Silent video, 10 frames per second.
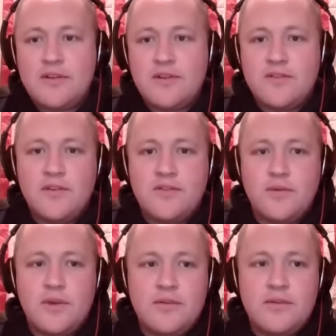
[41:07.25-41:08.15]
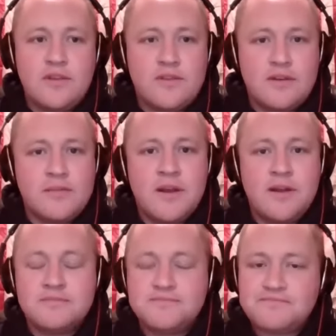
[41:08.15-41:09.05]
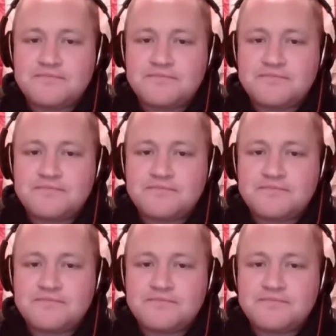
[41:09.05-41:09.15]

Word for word: or concerns or whatever, you can send them there.